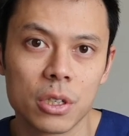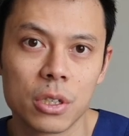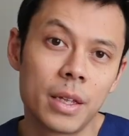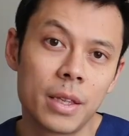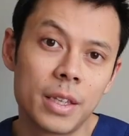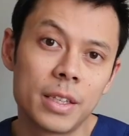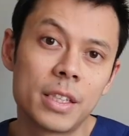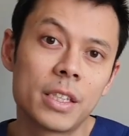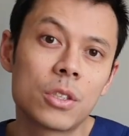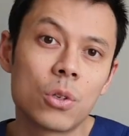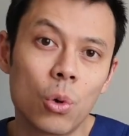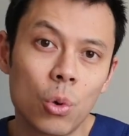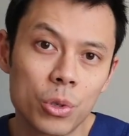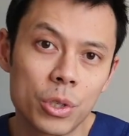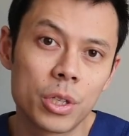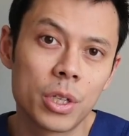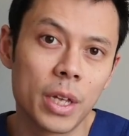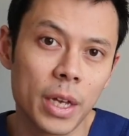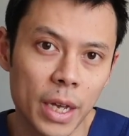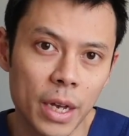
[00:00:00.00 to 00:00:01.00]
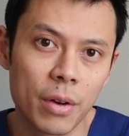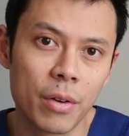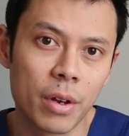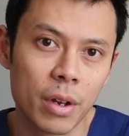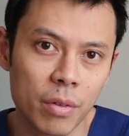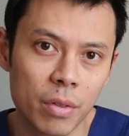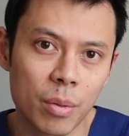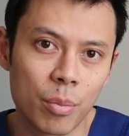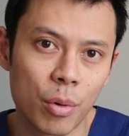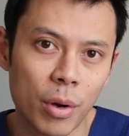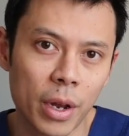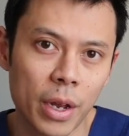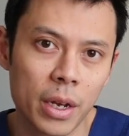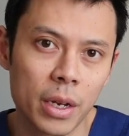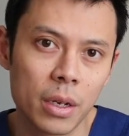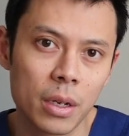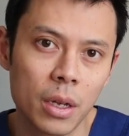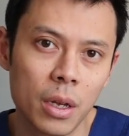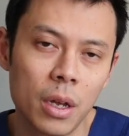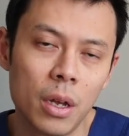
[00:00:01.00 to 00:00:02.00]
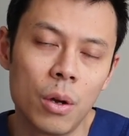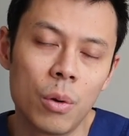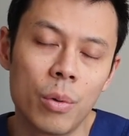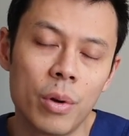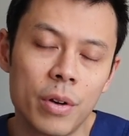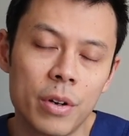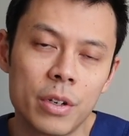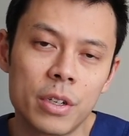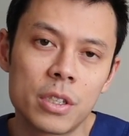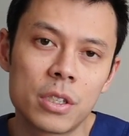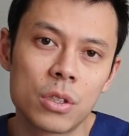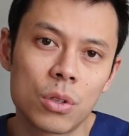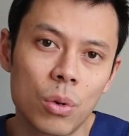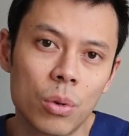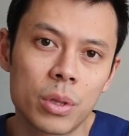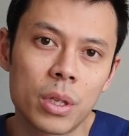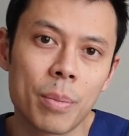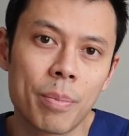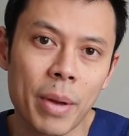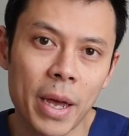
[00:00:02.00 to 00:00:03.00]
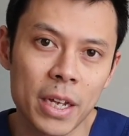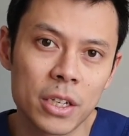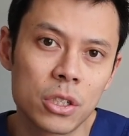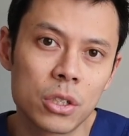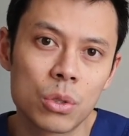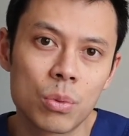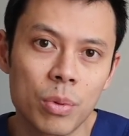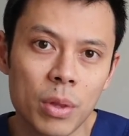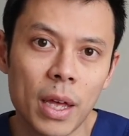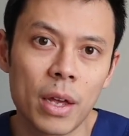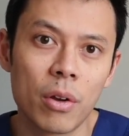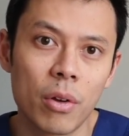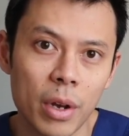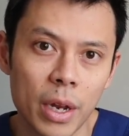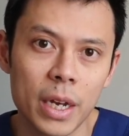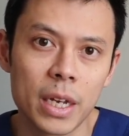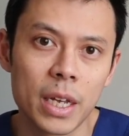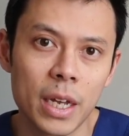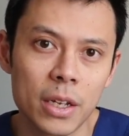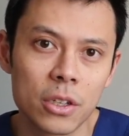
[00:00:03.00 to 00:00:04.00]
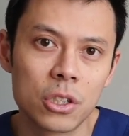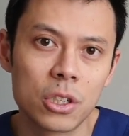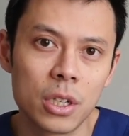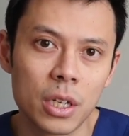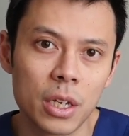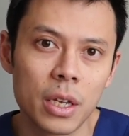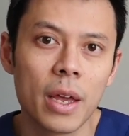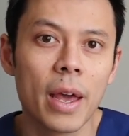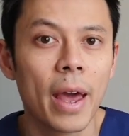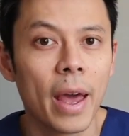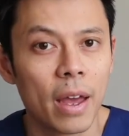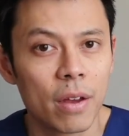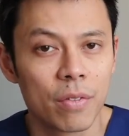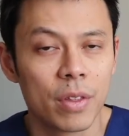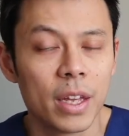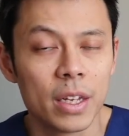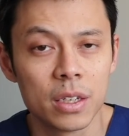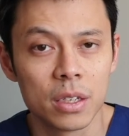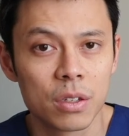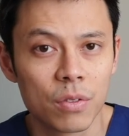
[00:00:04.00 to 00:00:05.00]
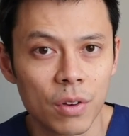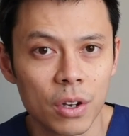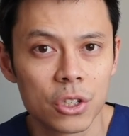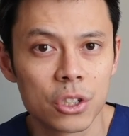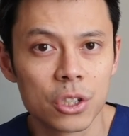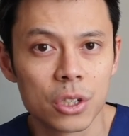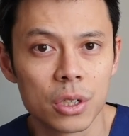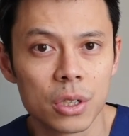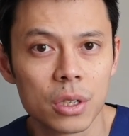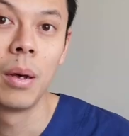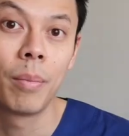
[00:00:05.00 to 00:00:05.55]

This is also the area of the brain where it is thought that patients with adult ADHD have their dysfunction.